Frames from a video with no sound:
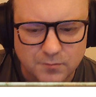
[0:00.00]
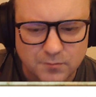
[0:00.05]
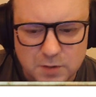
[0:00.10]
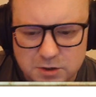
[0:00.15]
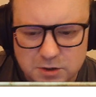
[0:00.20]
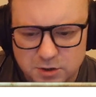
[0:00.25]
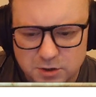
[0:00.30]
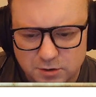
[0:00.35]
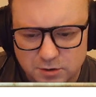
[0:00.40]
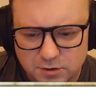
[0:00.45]

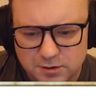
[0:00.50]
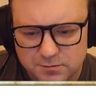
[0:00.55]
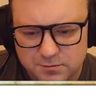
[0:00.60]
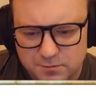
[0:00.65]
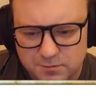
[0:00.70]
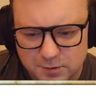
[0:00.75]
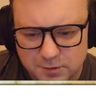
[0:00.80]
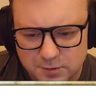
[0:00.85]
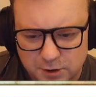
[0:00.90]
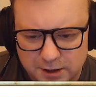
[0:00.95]
So,
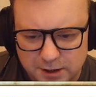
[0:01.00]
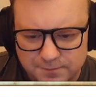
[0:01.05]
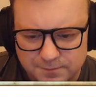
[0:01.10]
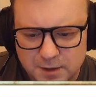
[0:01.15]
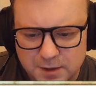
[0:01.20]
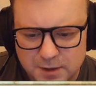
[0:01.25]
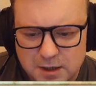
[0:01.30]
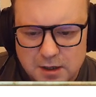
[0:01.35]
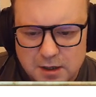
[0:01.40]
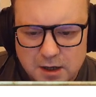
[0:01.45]
okay.
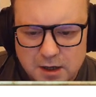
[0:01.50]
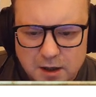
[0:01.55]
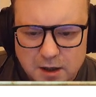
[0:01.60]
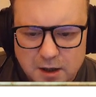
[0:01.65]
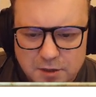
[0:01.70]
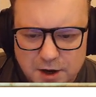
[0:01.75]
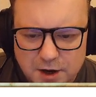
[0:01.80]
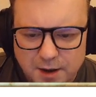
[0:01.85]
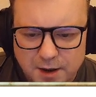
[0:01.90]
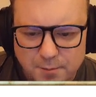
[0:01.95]

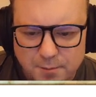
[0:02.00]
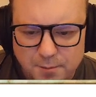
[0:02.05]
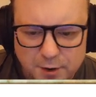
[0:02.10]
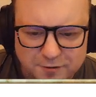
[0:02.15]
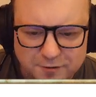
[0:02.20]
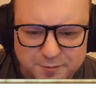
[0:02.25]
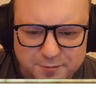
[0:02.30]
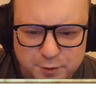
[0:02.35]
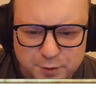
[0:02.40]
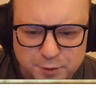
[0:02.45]
The number
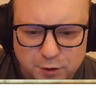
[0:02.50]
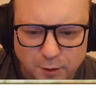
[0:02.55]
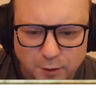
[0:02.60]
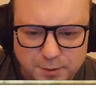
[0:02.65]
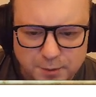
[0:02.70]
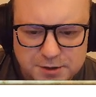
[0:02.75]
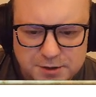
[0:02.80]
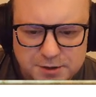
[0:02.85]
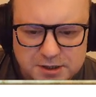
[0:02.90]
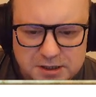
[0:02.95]
of
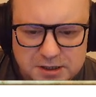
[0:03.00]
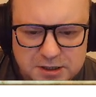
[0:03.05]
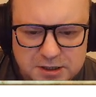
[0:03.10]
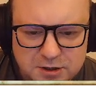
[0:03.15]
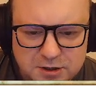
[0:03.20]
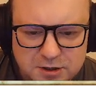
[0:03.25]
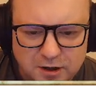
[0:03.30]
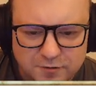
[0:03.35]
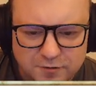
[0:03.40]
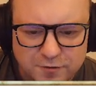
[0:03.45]

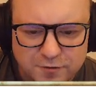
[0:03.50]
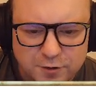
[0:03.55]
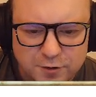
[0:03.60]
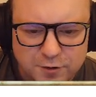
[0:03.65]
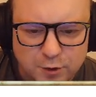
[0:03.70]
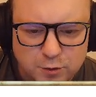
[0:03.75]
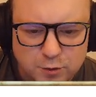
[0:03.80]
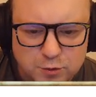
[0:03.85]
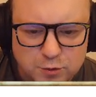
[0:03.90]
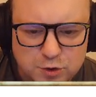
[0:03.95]
properties of
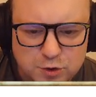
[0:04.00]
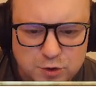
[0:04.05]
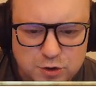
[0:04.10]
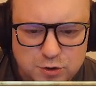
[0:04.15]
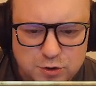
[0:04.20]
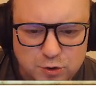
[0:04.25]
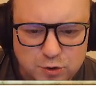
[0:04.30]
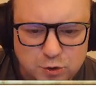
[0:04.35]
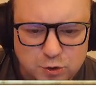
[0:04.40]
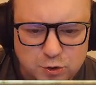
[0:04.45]
those
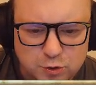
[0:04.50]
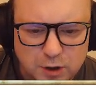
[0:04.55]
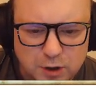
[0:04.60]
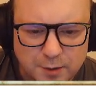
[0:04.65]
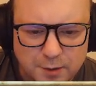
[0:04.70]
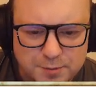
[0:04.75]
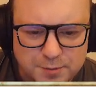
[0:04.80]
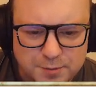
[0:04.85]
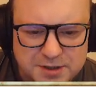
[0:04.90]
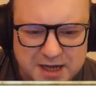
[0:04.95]
who
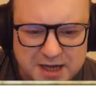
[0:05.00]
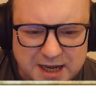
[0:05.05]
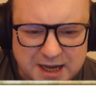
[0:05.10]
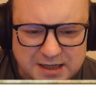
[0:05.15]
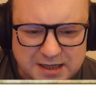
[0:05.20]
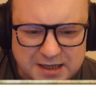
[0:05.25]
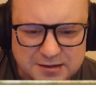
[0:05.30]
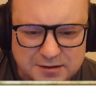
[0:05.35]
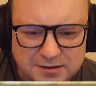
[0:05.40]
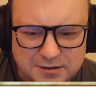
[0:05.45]

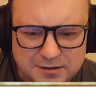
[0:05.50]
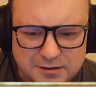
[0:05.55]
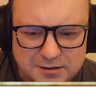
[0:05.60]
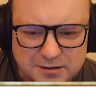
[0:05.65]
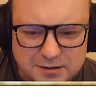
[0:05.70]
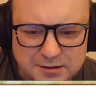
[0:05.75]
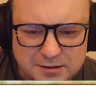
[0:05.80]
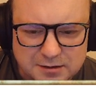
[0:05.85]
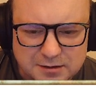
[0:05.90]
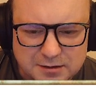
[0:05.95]
obtain...
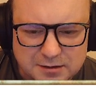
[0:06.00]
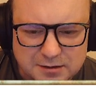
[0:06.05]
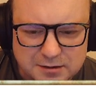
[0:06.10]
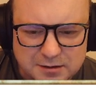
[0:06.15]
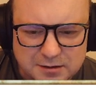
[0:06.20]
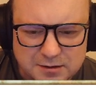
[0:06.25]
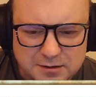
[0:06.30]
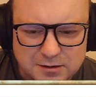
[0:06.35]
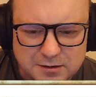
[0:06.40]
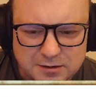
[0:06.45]

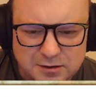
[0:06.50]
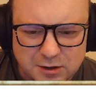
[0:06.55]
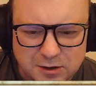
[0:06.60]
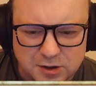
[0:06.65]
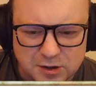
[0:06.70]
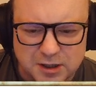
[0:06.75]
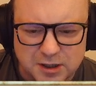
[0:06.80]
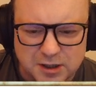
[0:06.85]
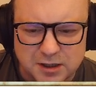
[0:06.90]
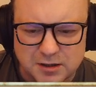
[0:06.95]

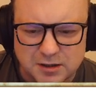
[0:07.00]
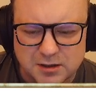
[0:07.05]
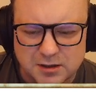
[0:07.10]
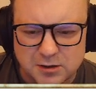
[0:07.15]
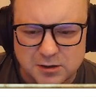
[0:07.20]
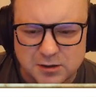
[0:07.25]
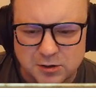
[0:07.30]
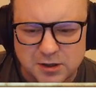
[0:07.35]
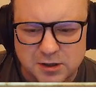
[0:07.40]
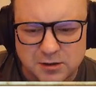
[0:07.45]
Okay.
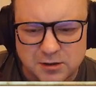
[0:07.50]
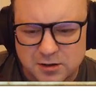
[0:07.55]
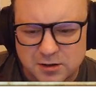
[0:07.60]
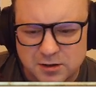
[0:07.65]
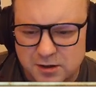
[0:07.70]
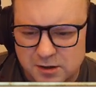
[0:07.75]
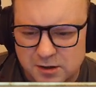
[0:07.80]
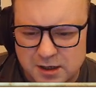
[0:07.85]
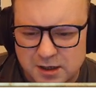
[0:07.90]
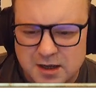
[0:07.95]

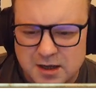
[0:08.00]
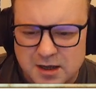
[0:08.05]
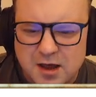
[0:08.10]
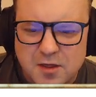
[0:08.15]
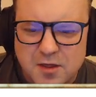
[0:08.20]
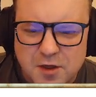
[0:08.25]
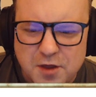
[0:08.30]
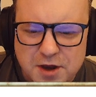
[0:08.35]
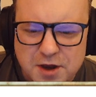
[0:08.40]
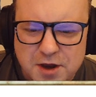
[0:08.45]

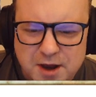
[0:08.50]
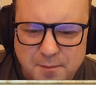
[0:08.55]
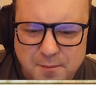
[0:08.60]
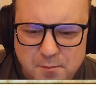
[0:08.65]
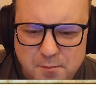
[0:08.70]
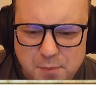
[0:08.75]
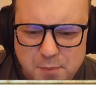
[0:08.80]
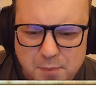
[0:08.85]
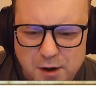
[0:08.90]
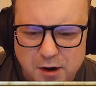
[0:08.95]
The
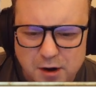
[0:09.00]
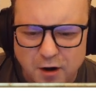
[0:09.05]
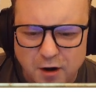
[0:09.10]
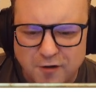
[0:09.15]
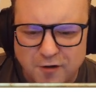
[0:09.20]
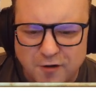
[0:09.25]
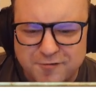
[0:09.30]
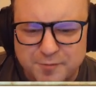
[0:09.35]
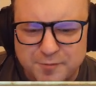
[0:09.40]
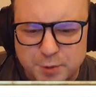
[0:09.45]
number
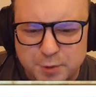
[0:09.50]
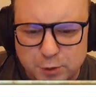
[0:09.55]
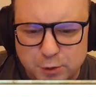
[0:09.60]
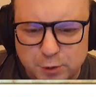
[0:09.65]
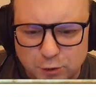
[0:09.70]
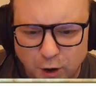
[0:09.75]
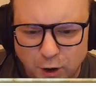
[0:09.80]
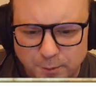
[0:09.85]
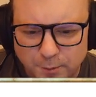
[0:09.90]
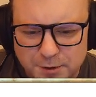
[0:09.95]
of
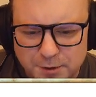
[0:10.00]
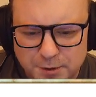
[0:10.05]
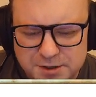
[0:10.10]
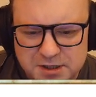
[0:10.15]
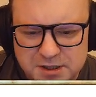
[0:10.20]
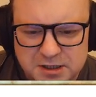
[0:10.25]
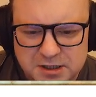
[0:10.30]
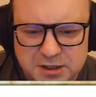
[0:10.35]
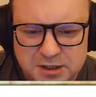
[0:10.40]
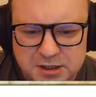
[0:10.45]

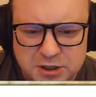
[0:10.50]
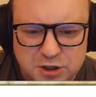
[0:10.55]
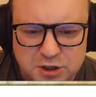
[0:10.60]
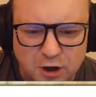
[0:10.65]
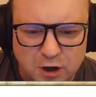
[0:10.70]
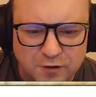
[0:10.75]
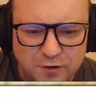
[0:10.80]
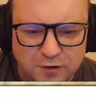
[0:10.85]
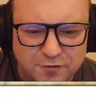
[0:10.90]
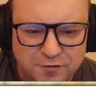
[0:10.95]
properties
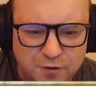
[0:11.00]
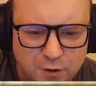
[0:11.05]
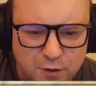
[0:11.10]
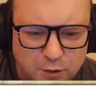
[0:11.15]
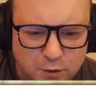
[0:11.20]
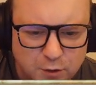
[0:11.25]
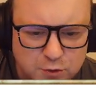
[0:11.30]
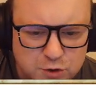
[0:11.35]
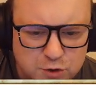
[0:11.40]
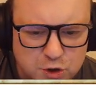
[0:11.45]
of
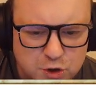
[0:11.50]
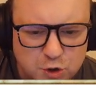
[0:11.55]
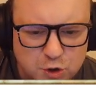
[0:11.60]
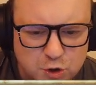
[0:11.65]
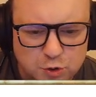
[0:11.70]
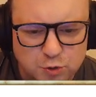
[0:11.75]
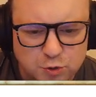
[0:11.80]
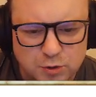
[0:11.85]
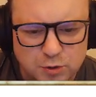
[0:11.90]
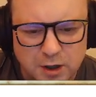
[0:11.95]
those
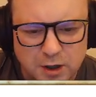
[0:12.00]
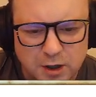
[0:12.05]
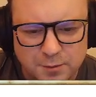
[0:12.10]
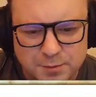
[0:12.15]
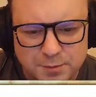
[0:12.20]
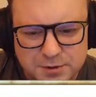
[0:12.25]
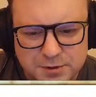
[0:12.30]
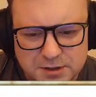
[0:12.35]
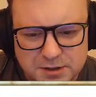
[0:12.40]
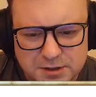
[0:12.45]
who
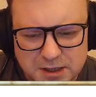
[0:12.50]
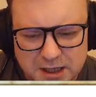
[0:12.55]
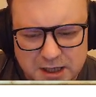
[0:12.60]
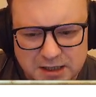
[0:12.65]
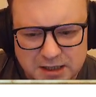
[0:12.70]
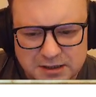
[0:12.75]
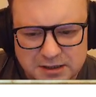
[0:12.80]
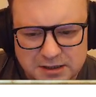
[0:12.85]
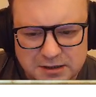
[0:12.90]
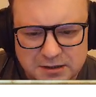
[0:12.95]

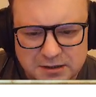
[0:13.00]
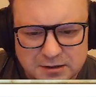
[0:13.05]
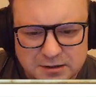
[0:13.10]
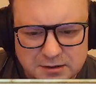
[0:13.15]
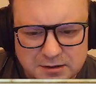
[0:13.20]
obtain...